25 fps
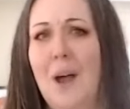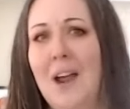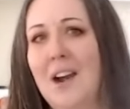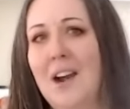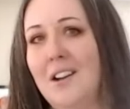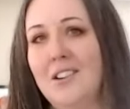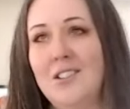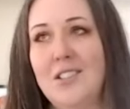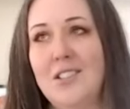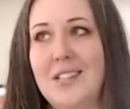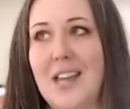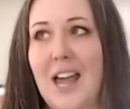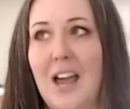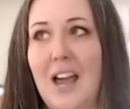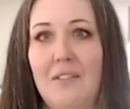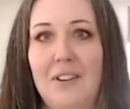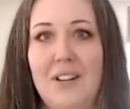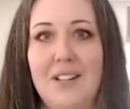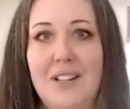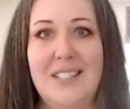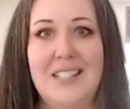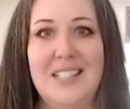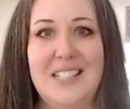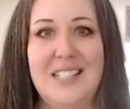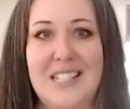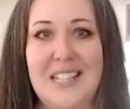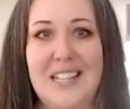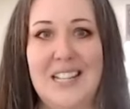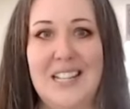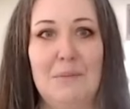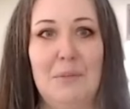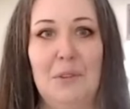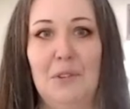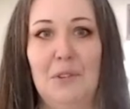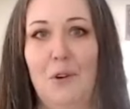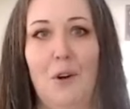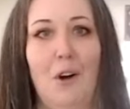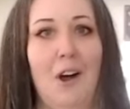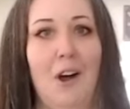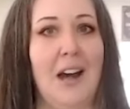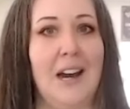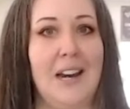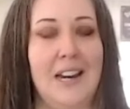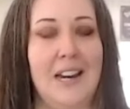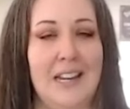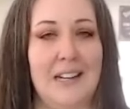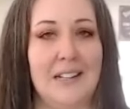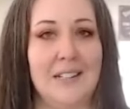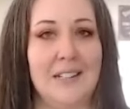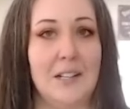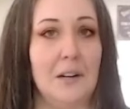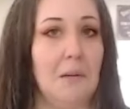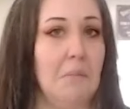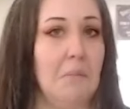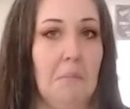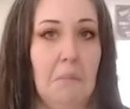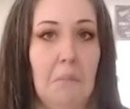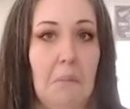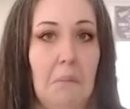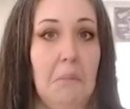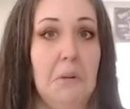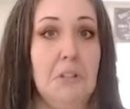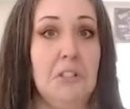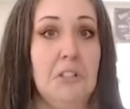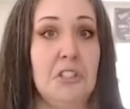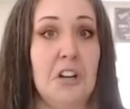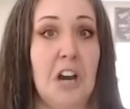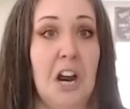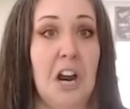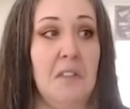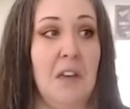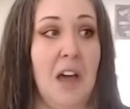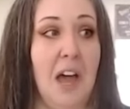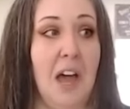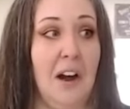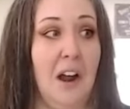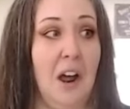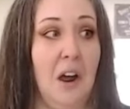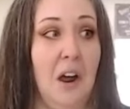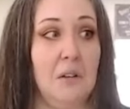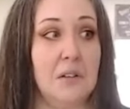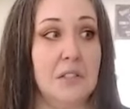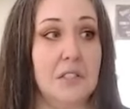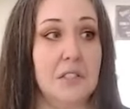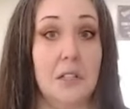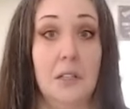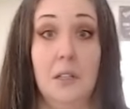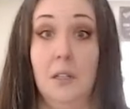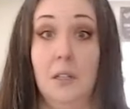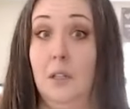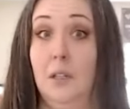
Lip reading: why not just have it as a tea before I eat? Let's try that out.